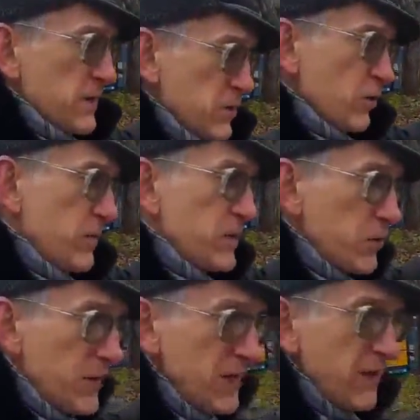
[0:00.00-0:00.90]
So
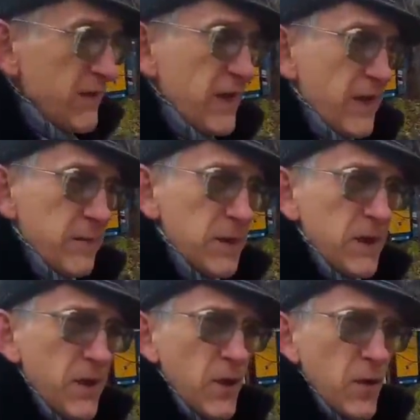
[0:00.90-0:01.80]
between them
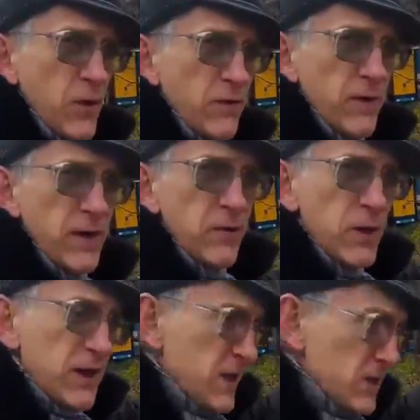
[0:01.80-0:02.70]
we will
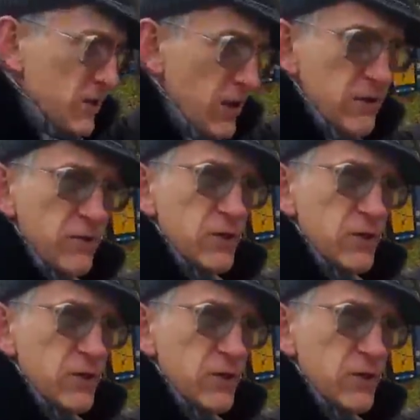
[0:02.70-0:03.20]
construct a